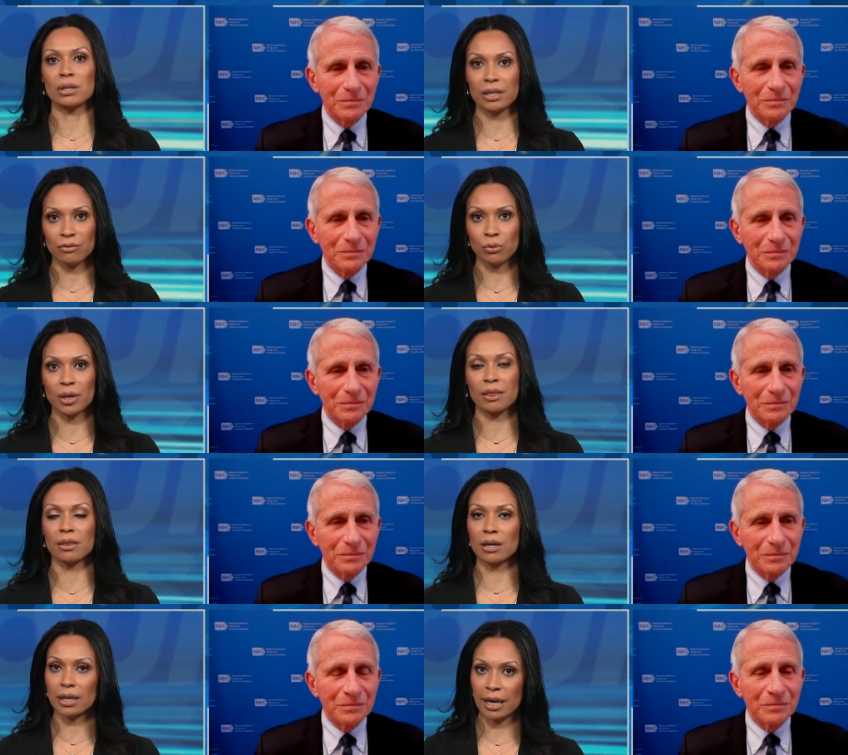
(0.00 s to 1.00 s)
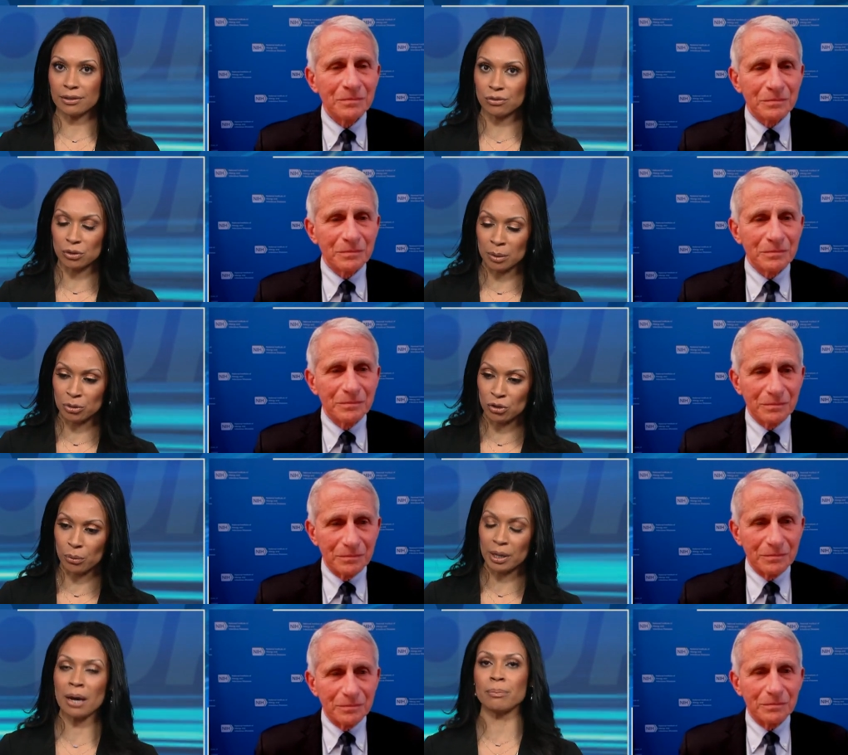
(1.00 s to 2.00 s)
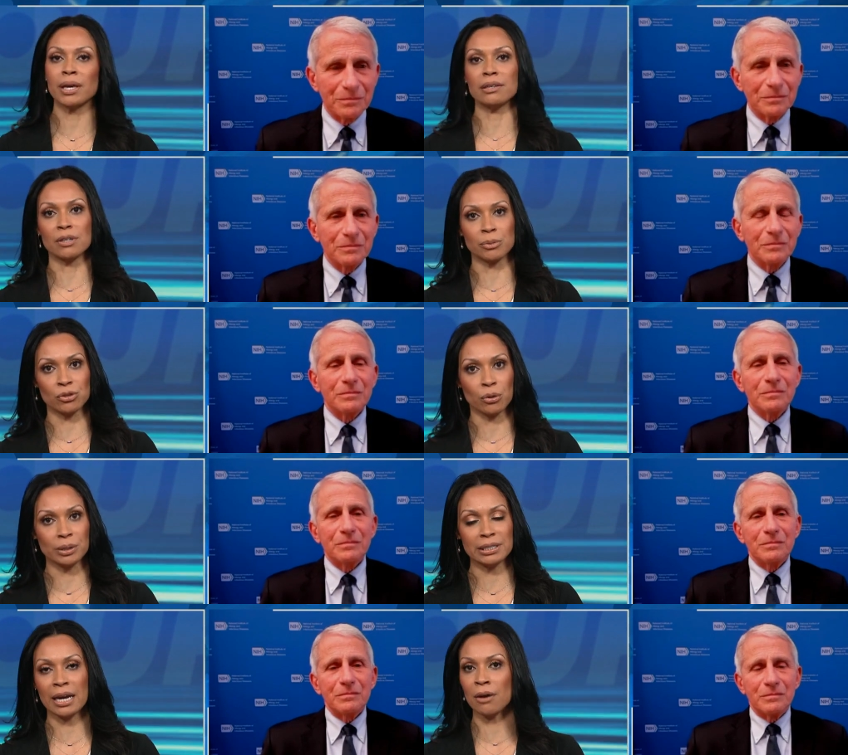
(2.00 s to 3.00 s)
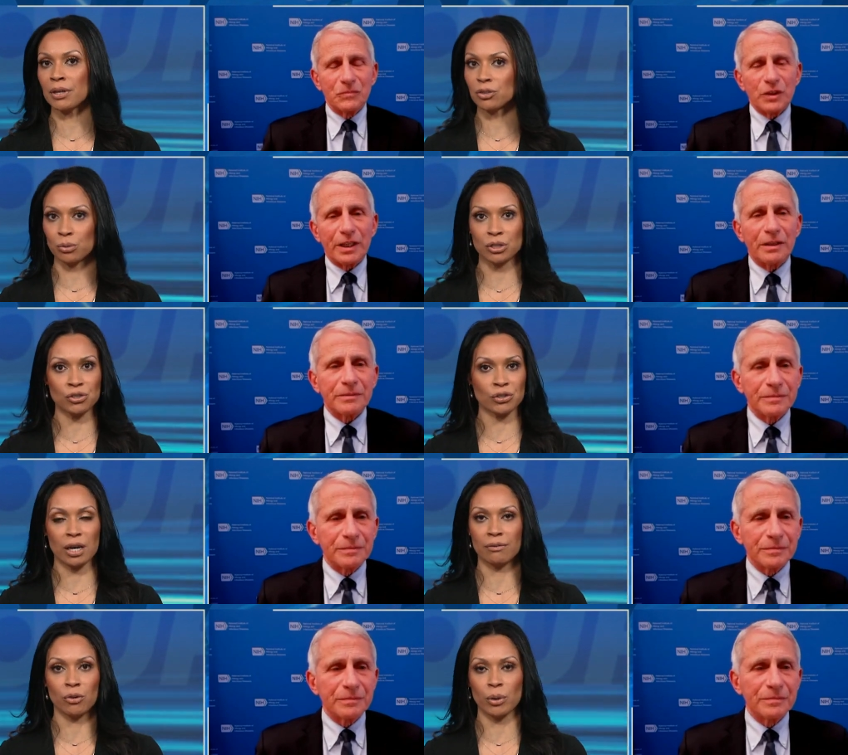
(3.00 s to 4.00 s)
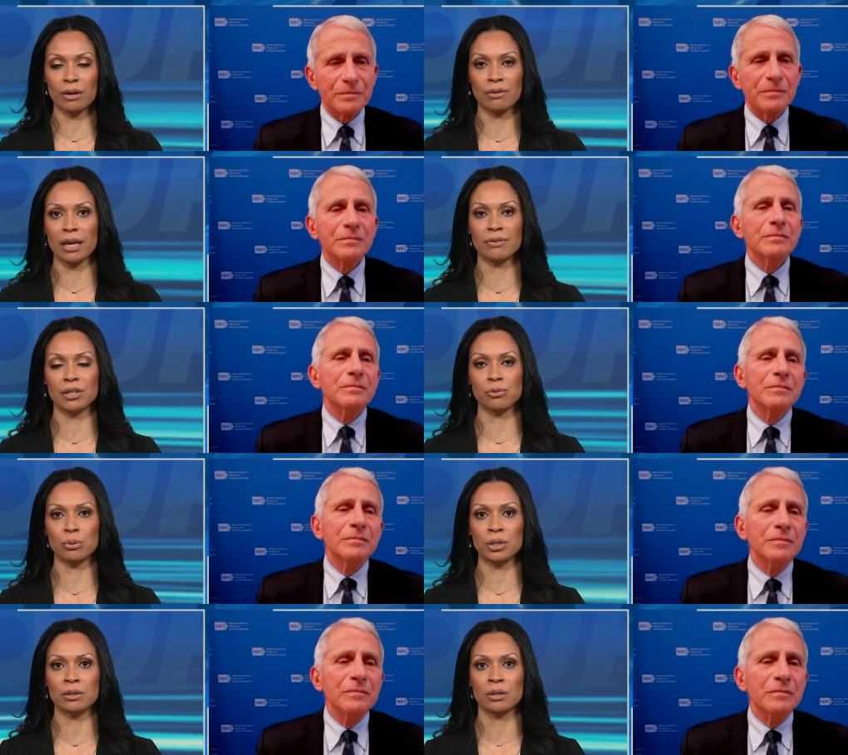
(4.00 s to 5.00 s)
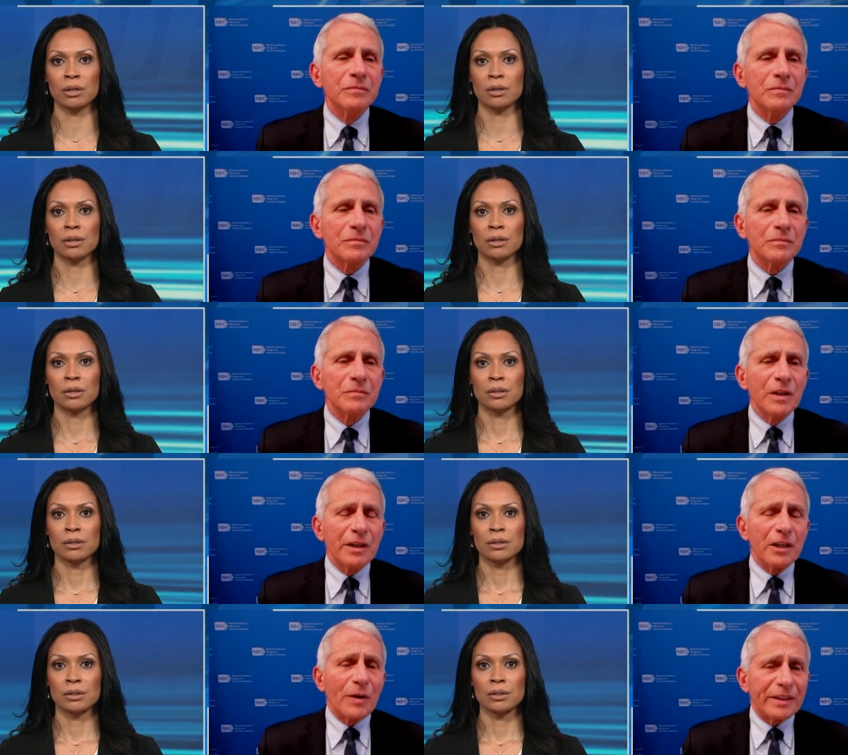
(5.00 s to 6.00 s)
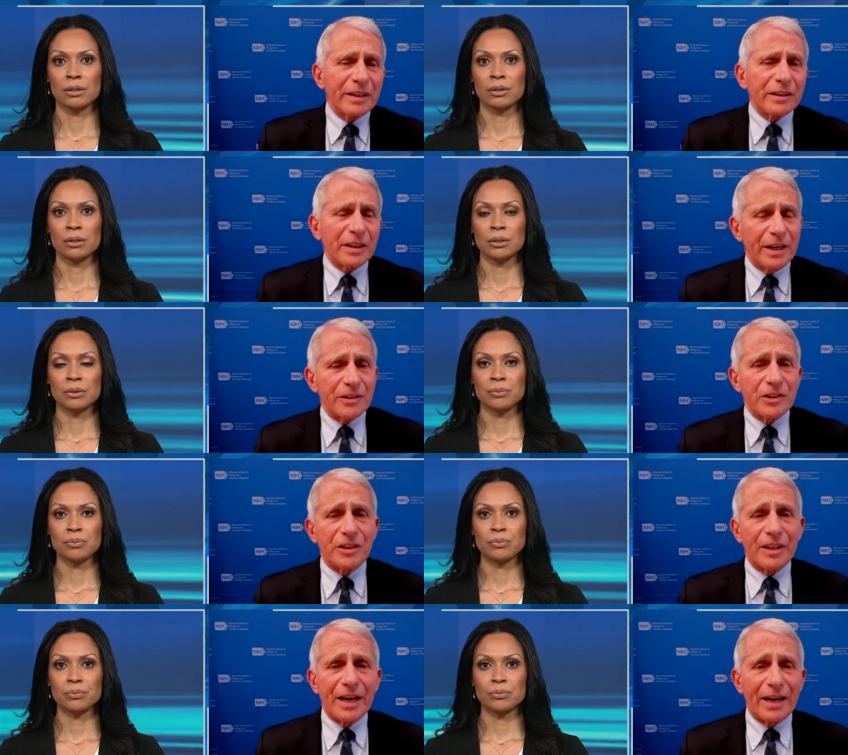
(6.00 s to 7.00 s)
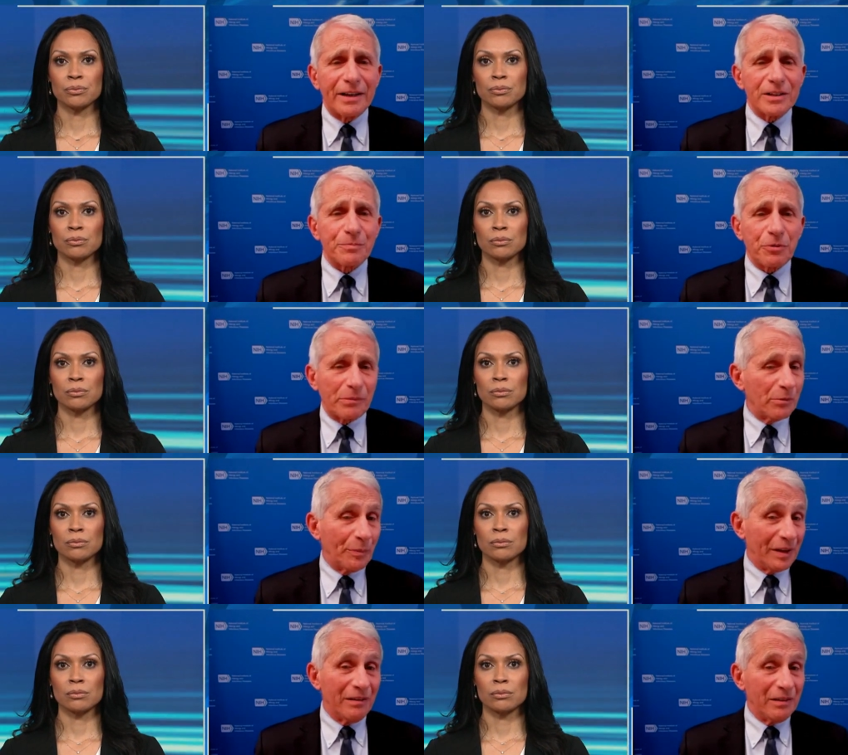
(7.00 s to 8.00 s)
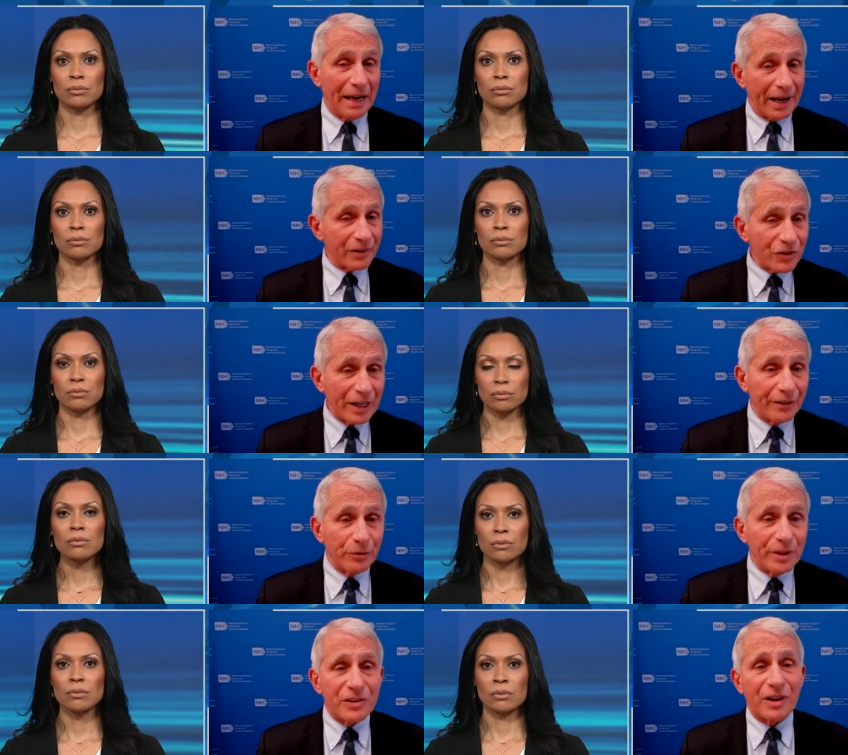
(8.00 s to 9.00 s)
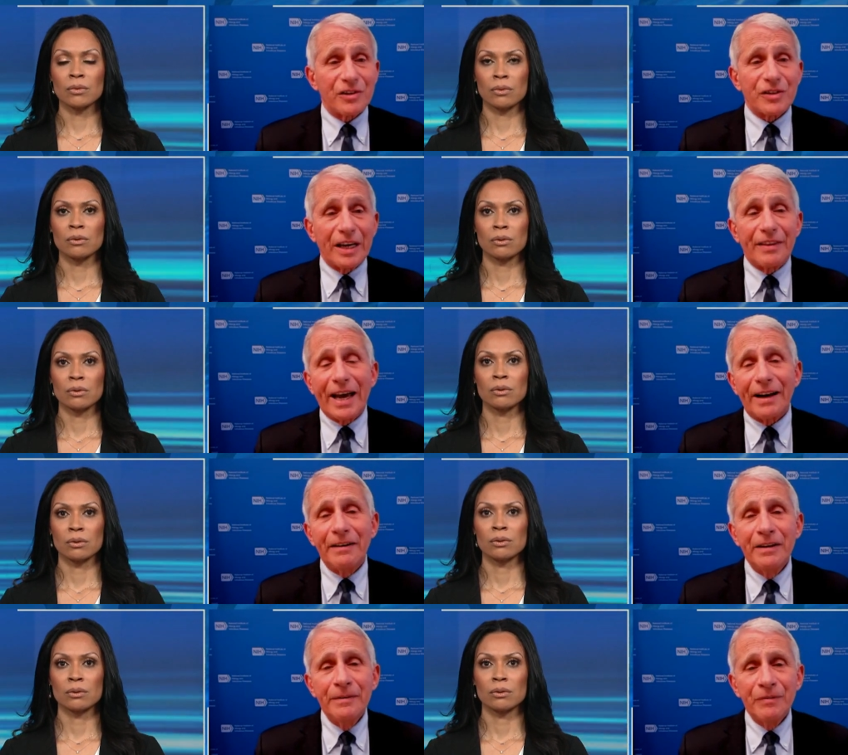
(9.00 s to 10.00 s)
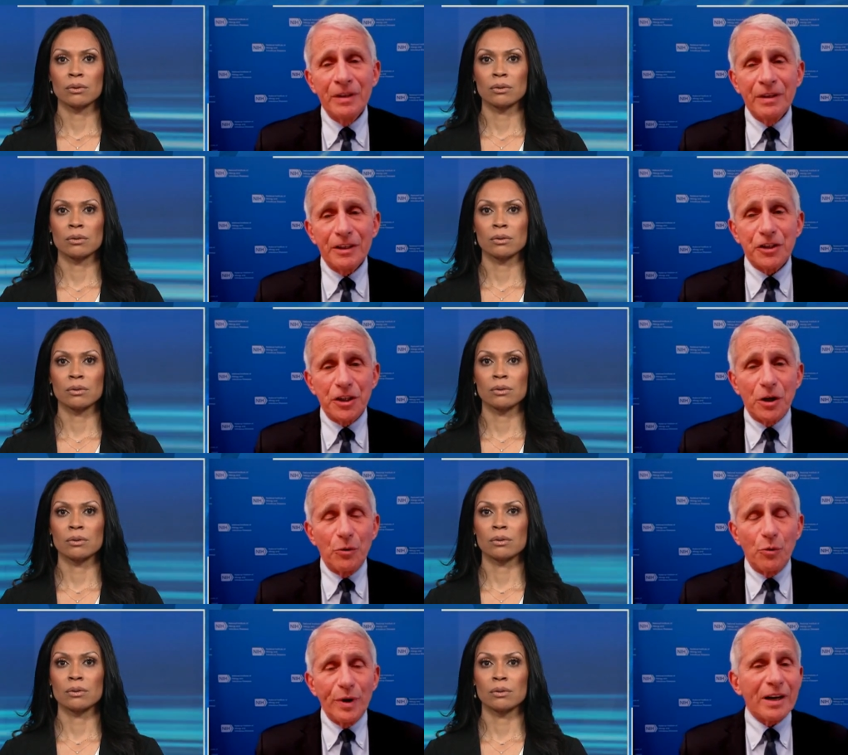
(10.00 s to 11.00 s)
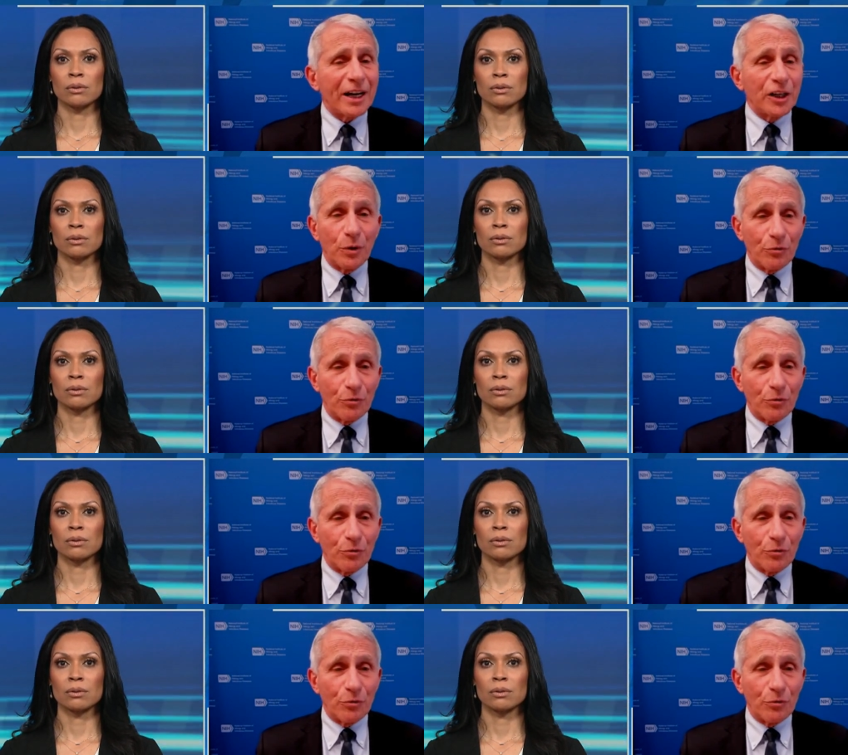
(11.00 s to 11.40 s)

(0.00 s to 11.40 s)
Speaker 1: live with? The case numbers going up, case numbers going down. That's really just kind of the way of life at this point.
Speaker 2: No, I think the answer to that is probably yes, and the reason I say that is, you know, we're not going to